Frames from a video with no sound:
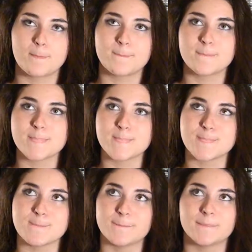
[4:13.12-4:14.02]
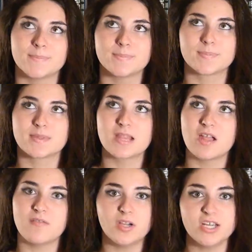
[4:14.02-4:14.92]

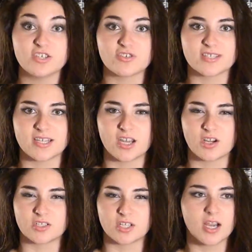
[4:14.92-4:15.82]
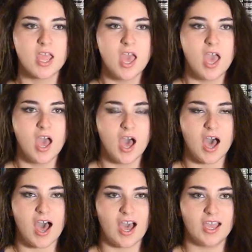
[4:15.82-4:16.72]
a very interesting character.
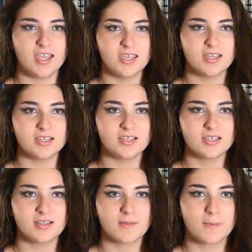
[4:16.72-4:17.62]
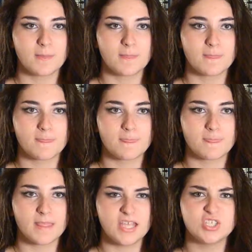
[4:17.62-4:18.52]
I
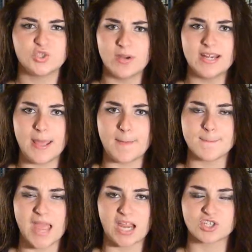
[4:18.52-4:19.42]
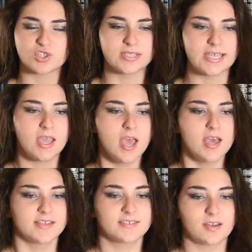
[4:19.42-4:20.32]
enjoyed him, actually.
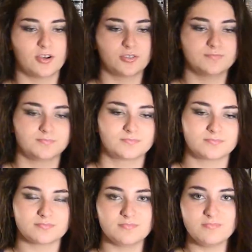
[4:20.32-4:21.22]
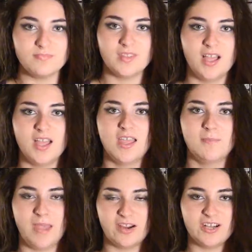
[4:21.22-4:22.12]
So,
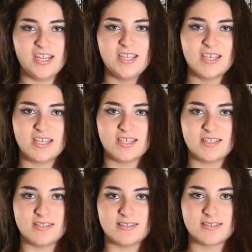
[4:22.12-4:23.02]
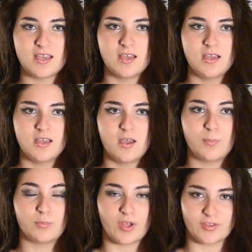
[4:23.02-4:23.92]
Perry is
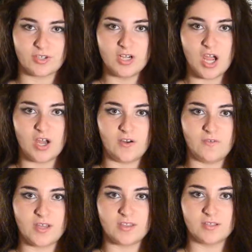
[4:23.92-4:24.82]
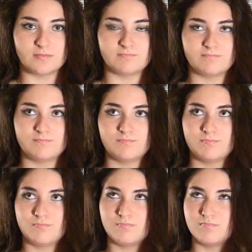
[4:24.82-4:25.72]
brother of the
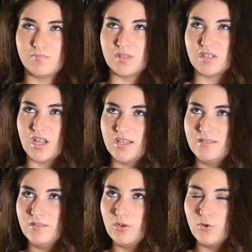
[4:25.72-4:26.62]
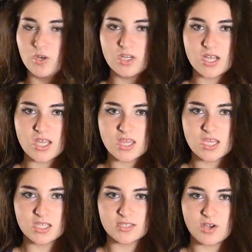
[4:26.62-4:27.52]
Blood Lord, I
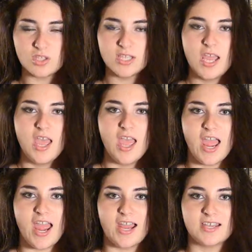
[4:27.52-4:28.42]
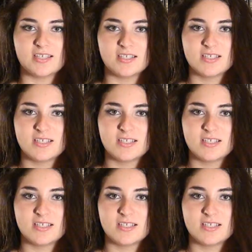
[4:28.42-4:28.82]
think it's called, and